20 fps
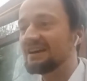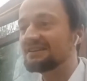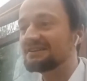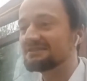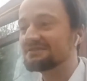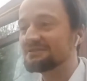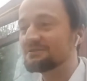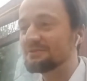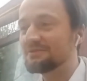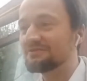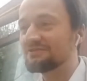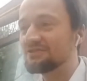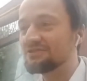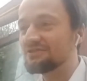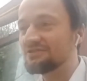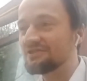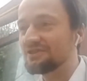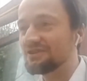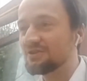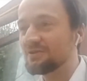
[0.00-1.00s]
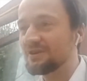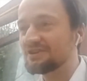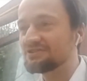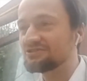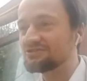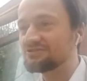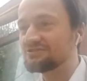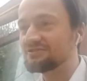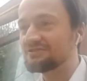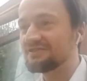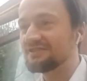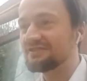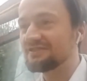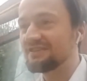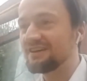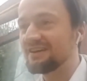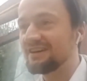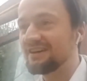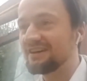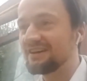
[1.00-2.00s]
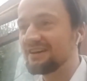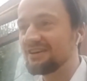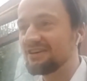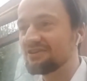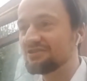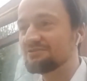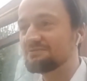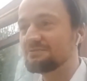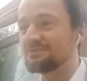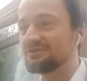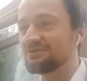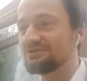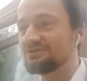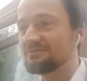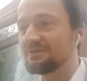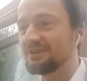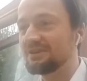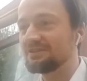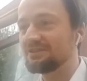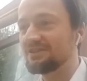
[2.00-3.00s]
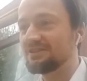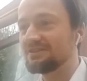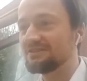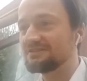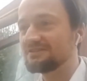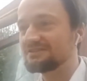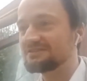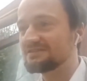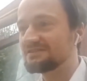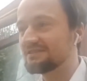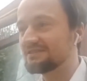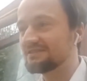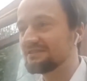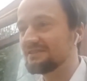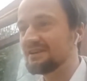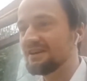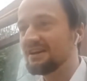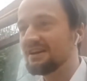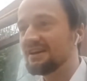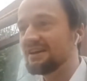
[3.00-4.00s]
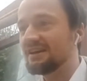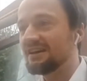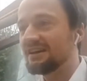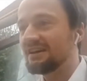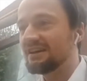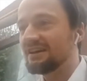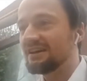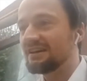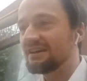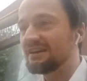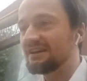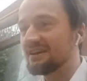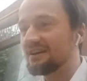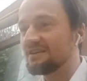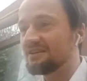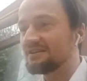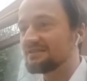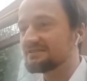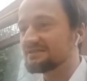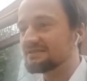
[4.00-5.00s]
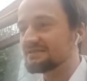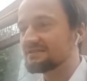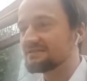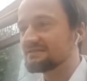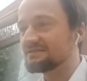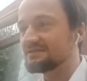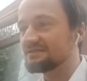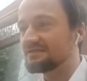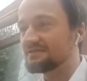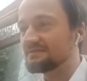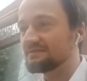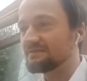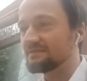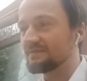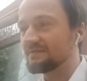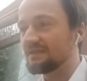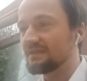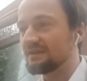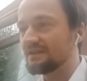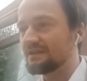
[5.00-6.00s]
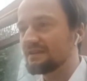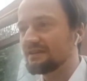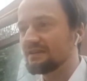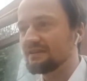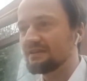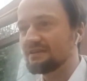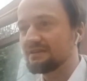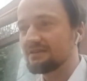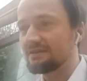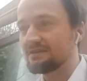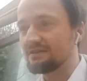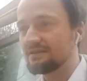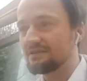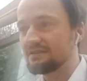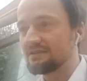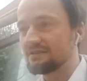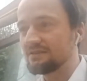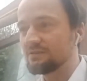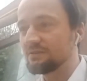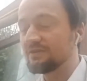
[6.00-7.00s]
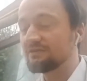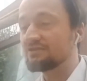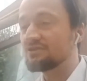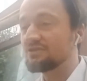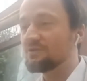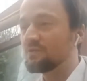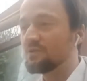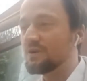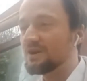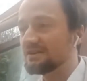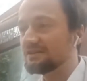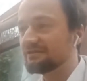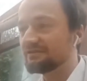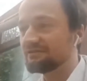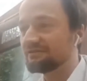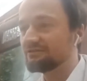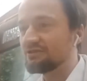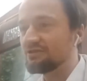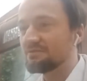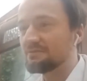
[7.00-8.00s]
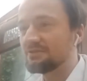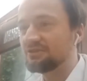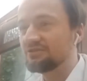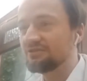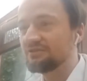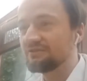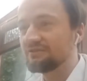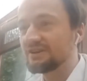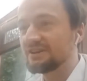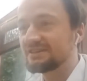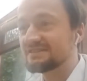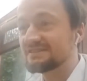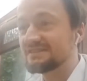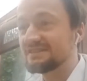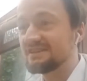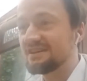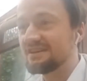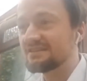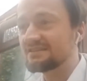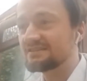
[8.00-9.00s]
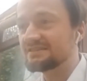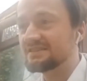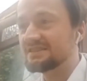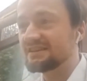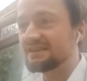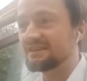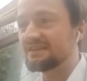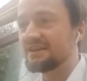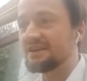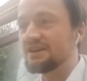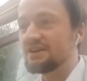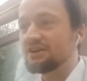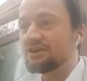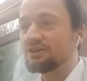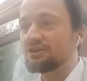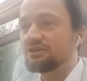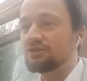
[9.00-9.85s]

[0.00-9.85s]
And we've got a question that I hope you'll be able to answer. It asks, we've got one from a university asking,